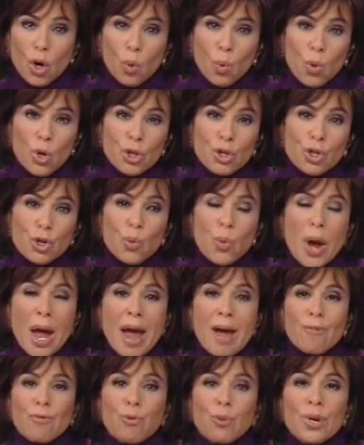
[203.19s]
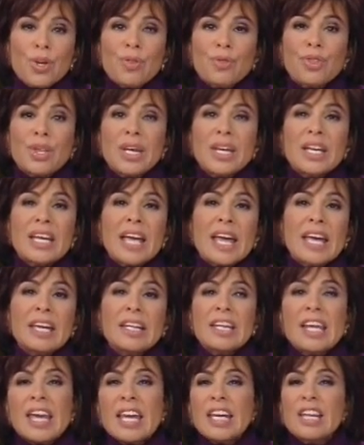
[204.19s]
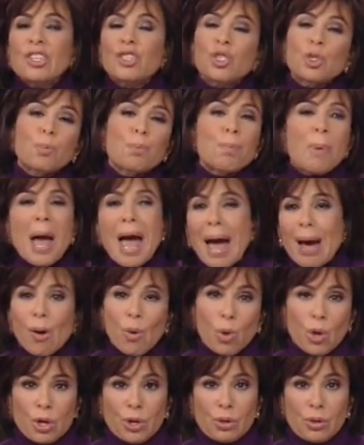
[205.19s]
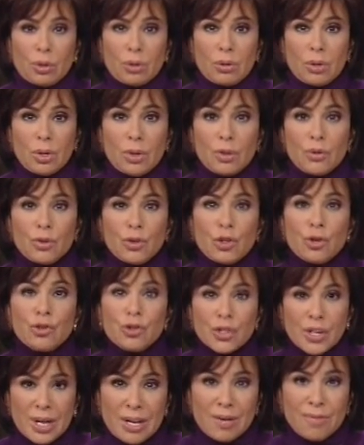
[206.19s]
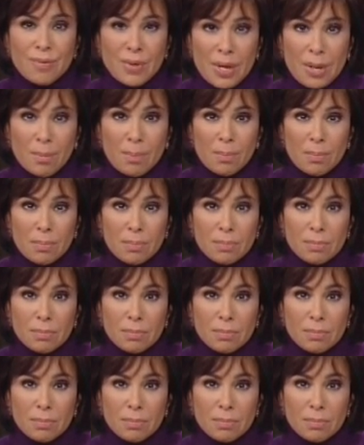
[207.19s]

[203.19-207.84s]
would do everything in its power to save them.